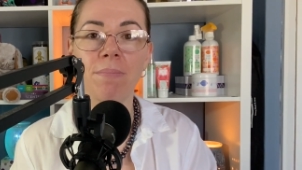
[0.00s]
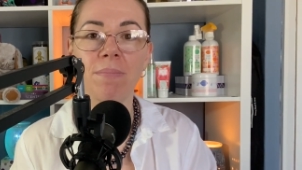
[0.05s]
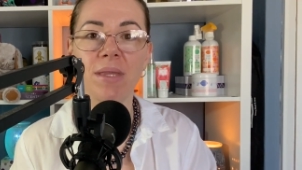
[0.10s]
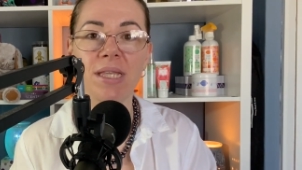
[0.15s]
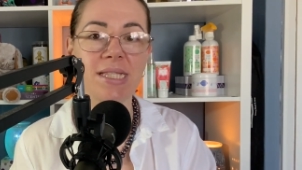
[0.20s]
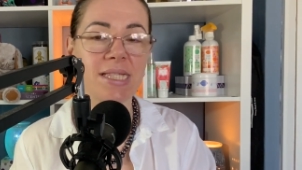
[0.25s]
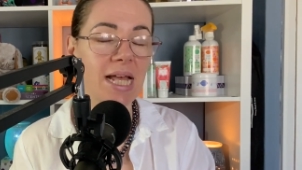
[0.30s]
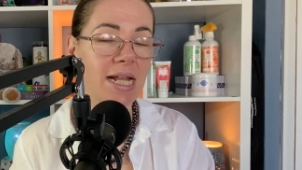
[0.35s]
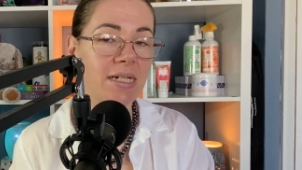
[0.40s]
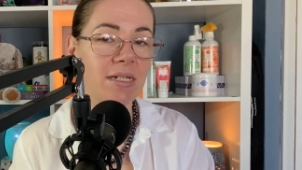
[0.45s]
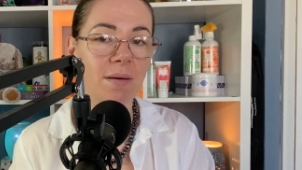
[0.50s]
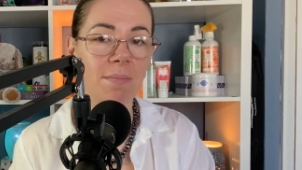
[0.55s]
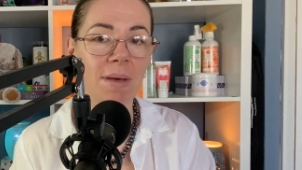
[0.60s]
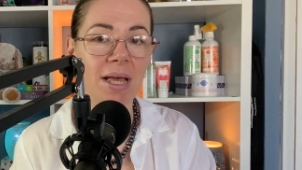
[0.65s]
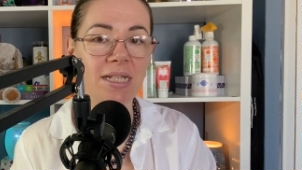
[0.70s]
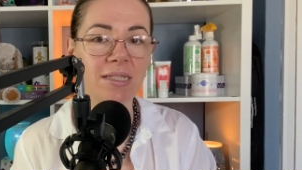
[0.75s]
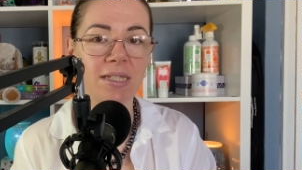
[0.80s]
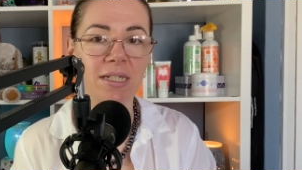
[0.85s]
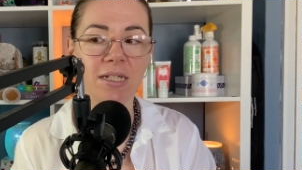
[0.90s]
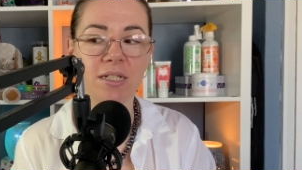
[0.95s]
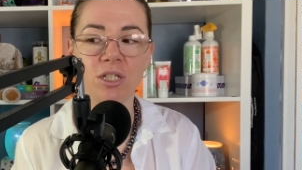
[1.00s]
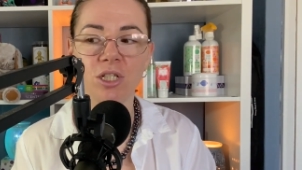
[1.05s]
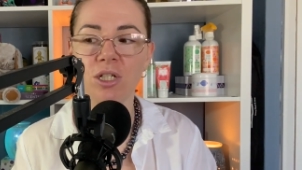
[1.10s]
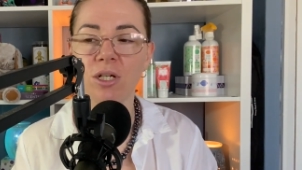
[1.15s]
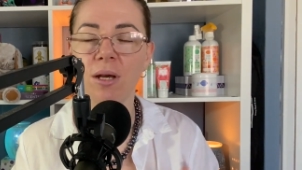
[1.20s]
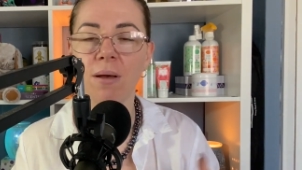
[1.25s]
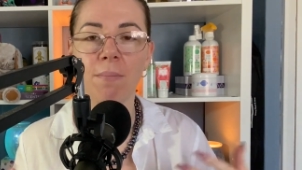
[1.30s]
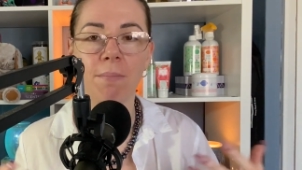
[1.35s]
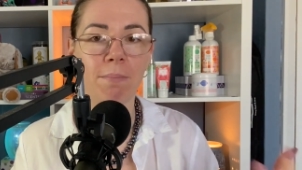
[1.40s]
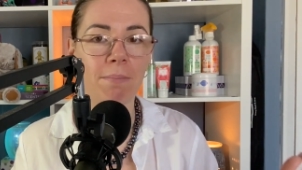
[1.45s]
send a message,
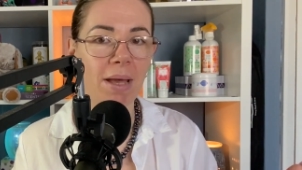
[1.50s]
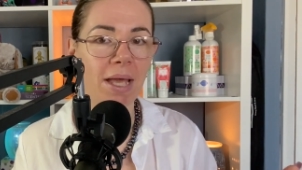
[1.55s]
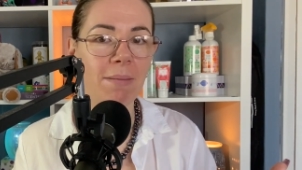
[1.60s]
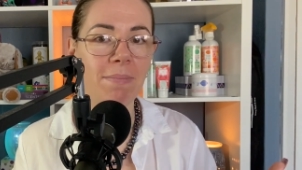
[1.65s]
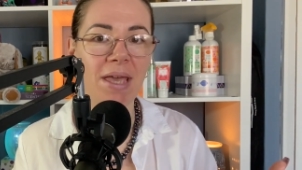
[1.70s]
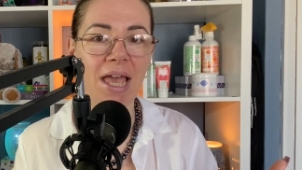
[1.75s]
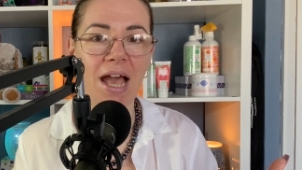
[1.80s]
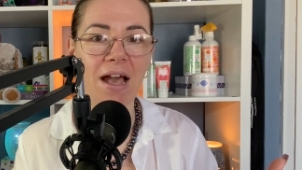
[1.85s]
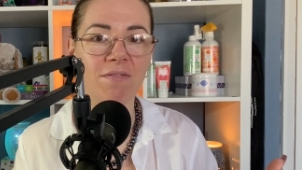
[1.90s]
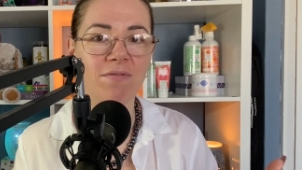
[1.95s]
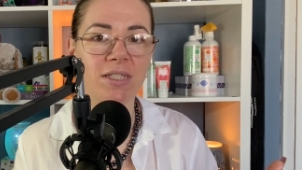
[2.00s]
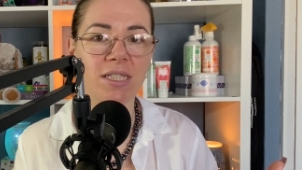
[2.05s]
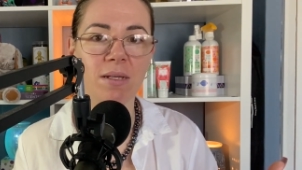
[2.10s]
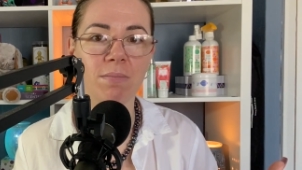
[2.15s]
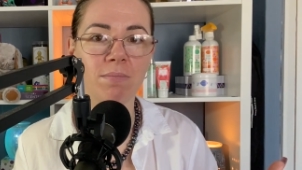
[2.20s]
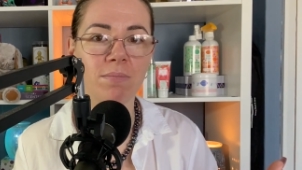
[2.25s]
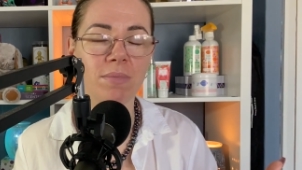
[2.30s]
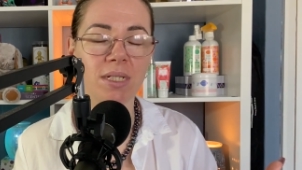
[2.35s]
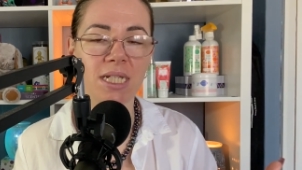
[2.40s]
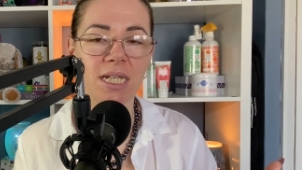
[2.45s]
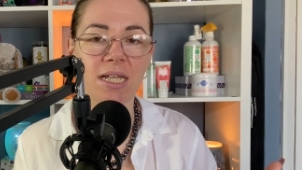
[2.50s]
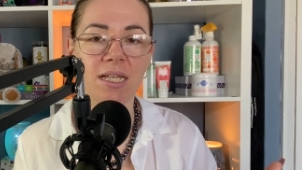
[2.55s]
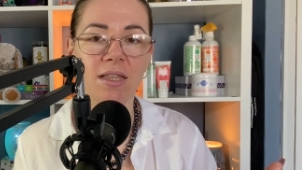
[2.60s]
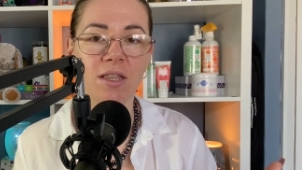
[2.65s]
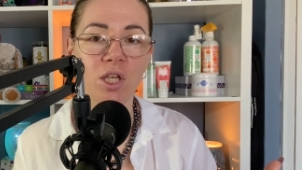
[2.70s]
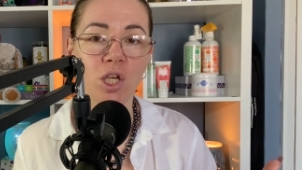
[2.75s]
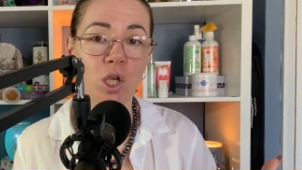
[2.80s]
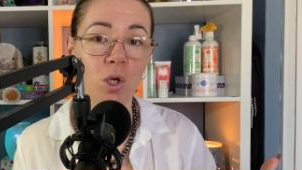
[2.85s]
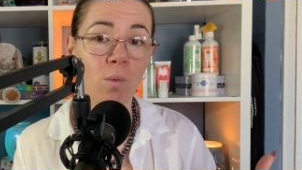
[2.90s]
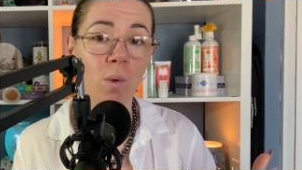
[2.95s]
maybe have somebody
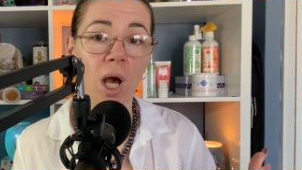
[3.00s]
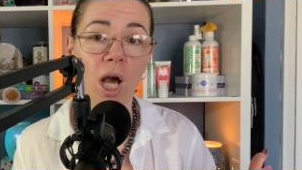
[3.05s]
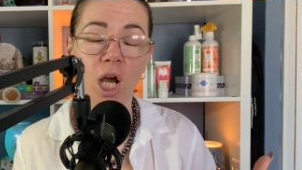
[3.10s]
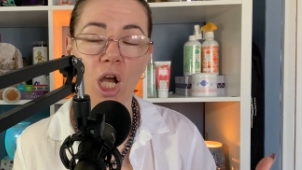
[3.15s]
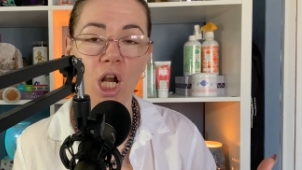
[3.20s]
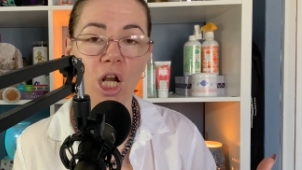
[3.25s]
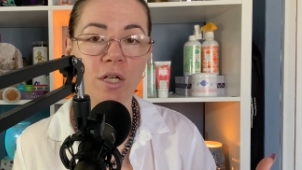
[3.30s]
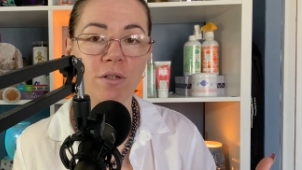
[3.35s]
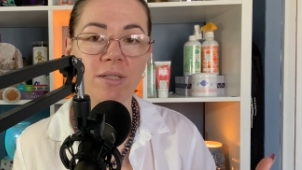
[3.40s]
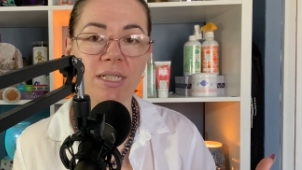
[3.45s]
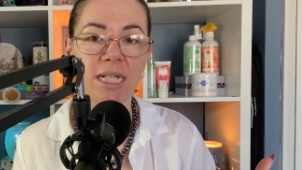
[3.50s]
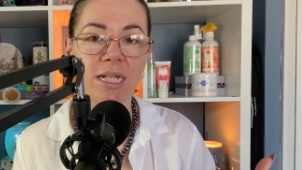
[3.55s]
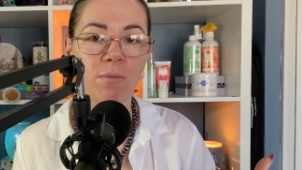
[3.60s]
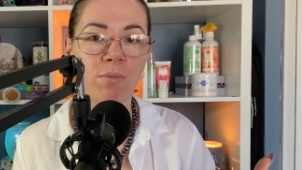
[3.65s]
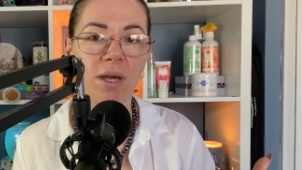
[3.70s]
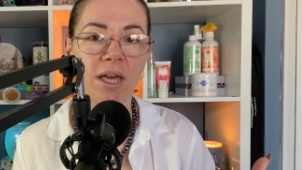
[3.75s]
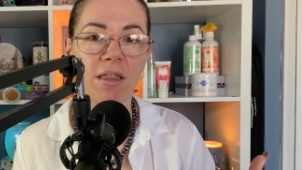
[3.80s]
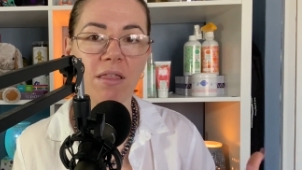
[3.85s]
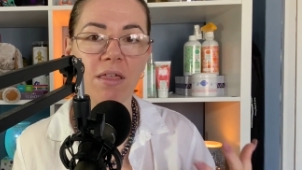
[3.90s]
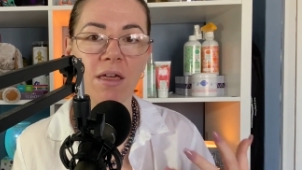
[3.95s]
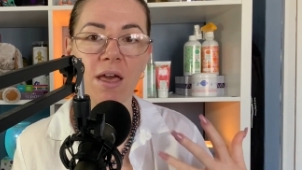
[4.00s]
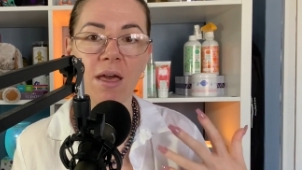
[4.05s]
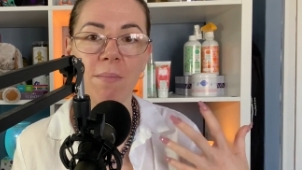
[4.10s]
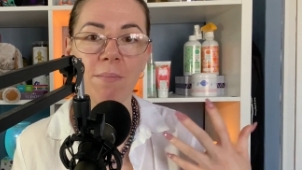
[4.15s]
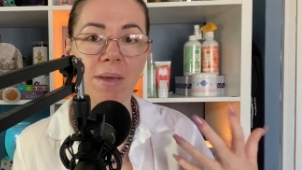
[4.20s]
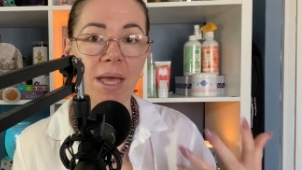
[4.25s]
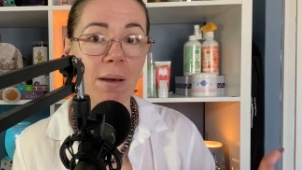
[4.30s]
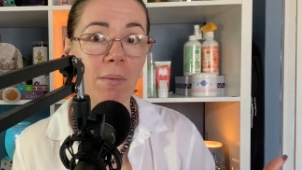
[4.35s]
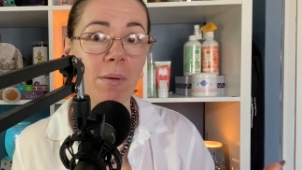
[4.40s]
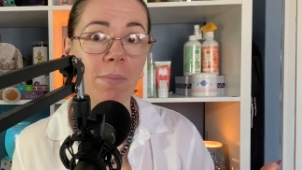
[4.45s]
that you work closely with
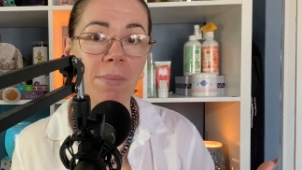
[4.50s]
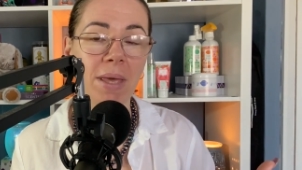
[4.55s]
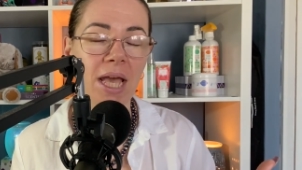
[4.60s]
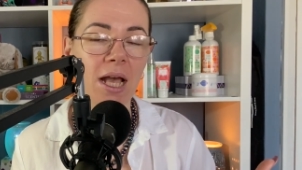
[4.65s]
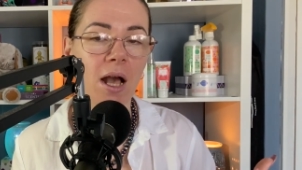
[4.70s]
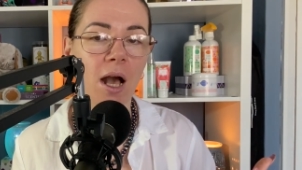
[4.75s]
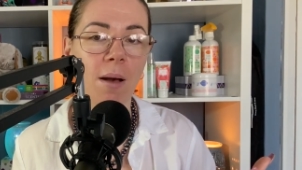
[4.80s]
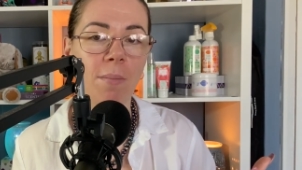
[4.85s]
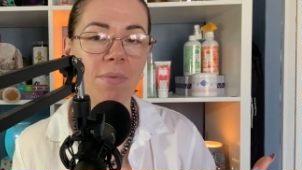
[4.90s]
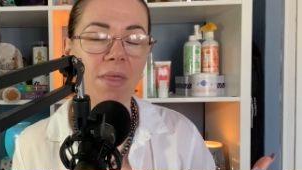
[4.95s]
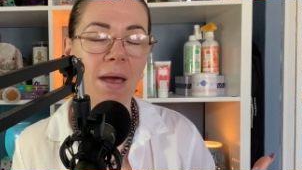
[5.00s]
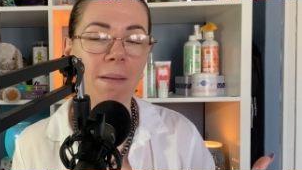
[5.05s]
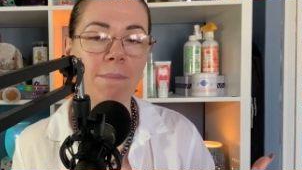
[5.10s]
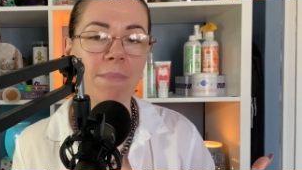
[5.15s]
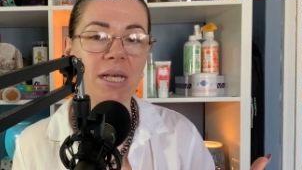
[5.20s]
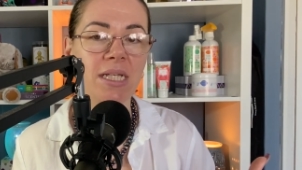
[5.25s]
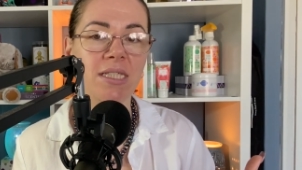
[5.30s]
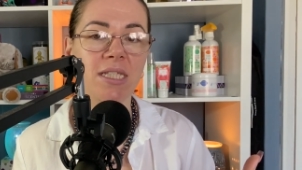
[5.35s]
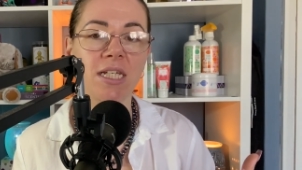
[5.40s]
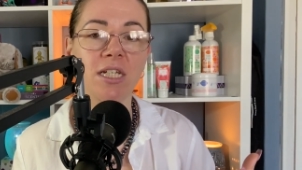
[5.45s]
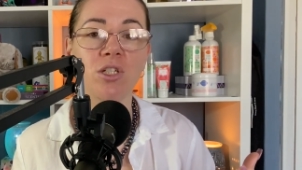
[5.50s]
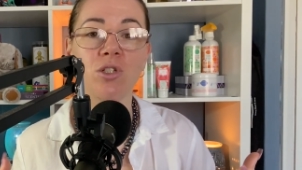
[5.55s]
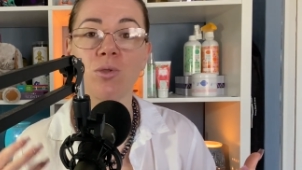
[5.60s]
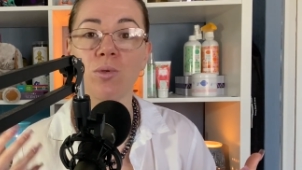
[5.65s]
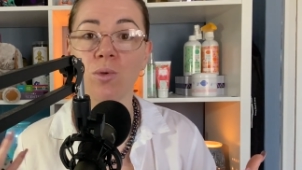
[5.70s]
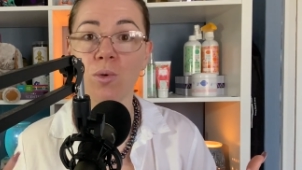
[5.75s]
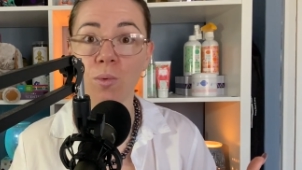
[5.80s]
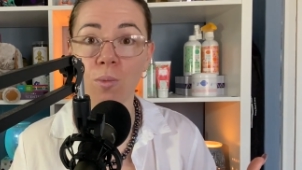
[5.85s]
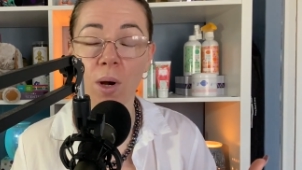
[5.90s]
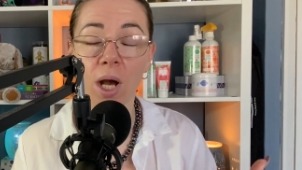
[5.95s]
be able to pick up that message,
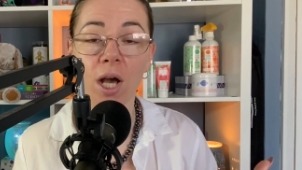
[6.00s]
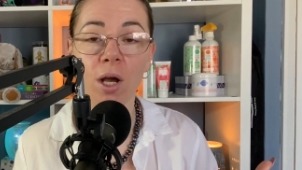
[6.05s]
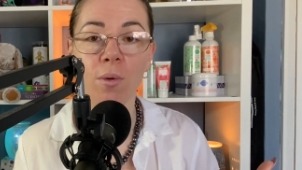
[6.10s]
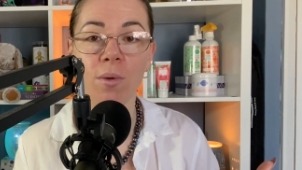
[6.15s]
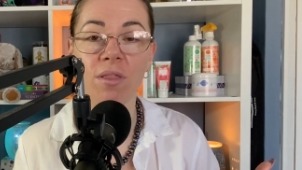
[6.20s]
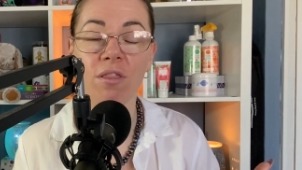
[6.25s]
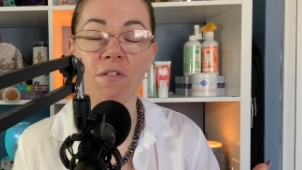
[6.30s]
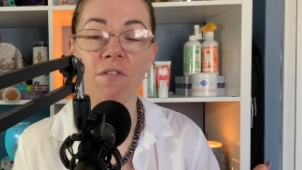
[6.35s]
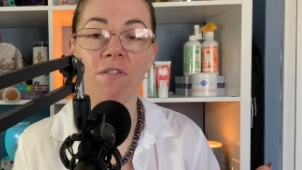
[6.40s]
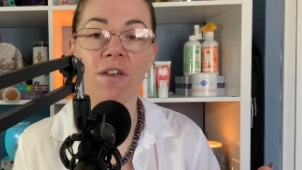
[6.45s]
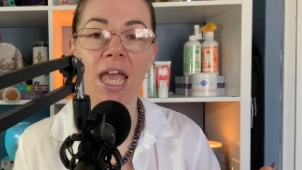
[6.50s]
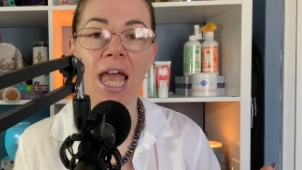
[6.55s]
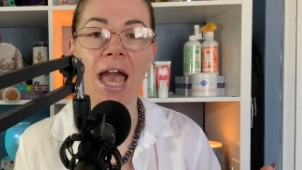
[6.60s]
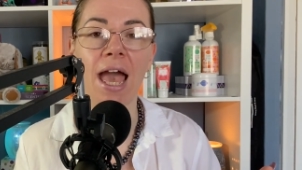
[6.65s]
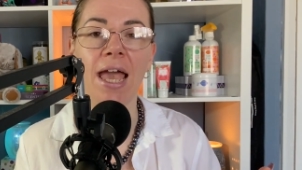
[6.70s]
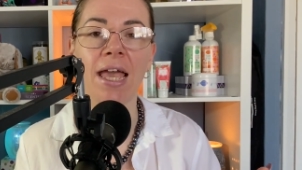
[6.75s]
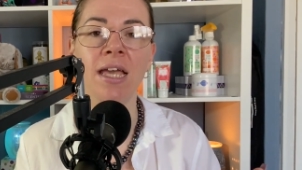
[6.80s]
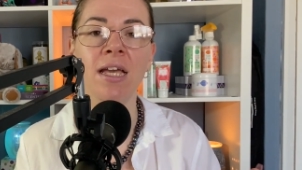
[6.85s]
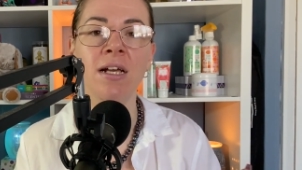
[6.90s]
or work with a VA,